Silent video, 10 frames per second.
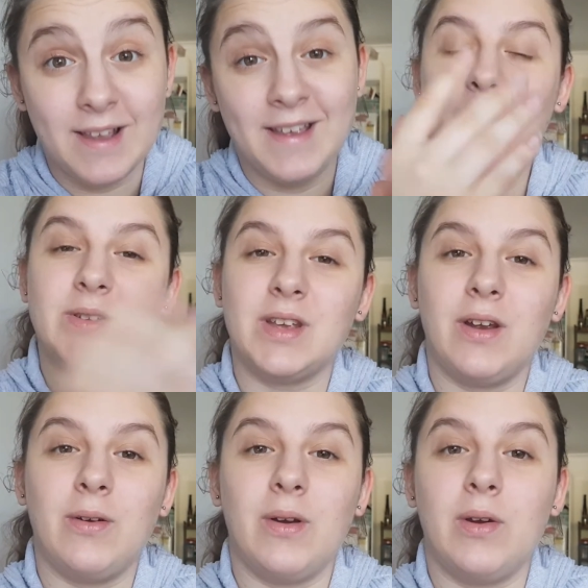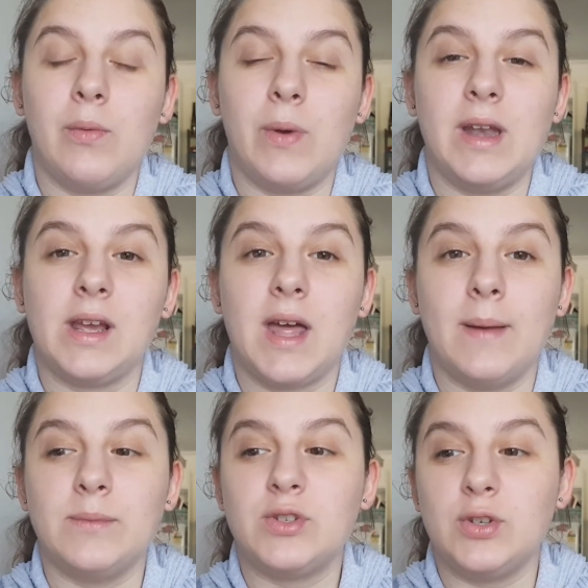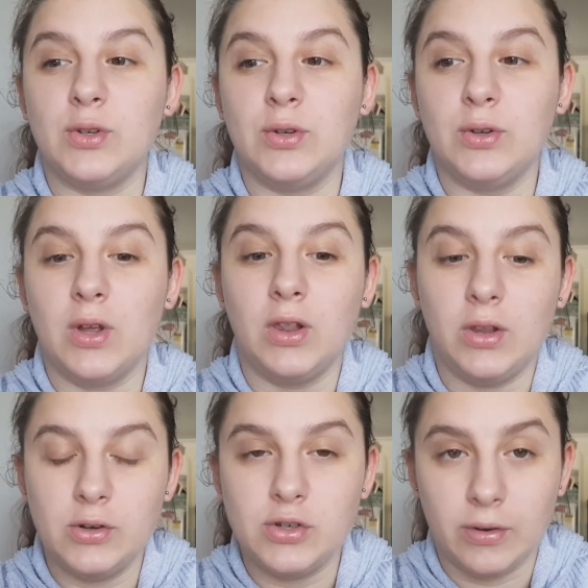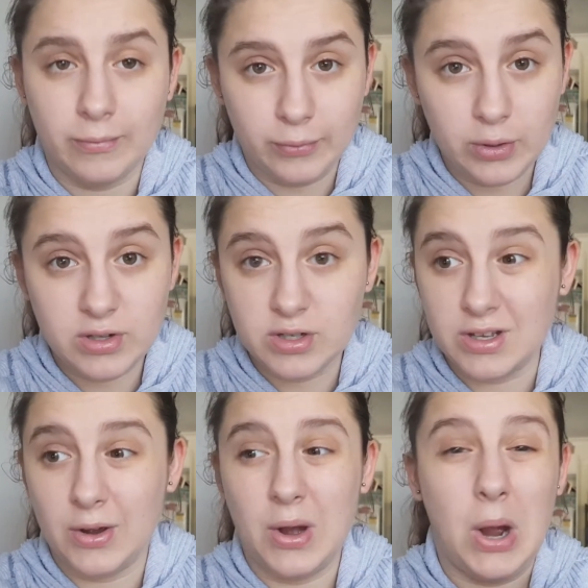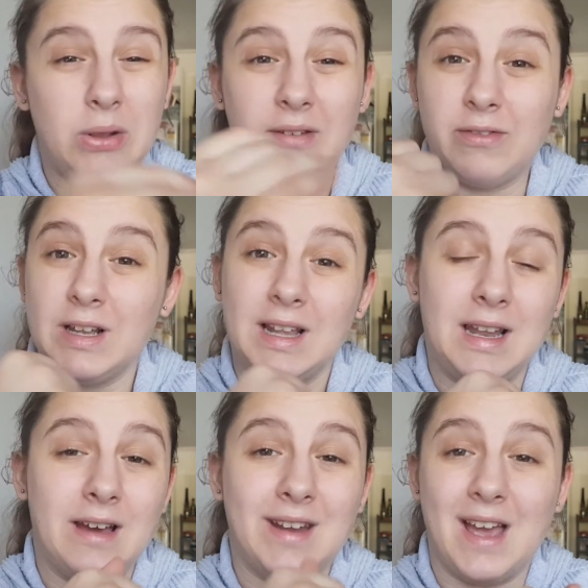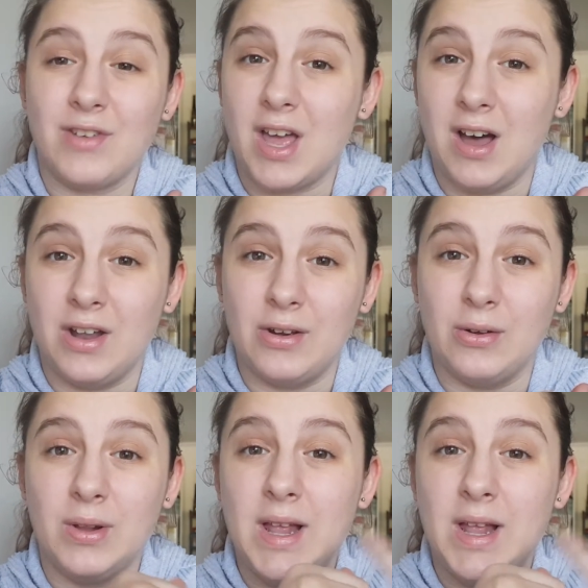Also, when it comes to low sugar fruits, you're only really allowed avocado,